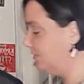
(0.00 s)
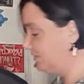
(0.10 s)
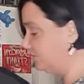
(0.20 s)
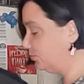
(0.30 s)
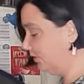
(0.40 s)
This
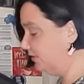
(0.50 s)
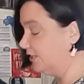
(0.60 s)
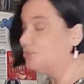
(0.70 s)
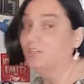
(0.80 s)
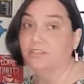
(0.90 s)
is a real
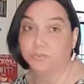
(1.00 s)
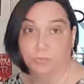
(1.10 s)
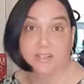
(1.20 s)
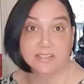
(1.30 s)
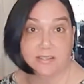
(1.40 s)
kitchen.
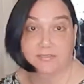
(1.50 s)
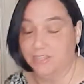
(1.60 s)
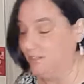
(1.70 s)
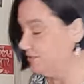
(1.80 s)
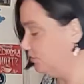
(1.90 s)
It's lived
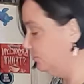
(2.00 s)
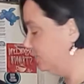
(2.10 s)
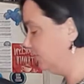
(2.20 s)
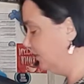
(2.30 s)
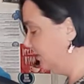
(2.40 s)
in, it's used,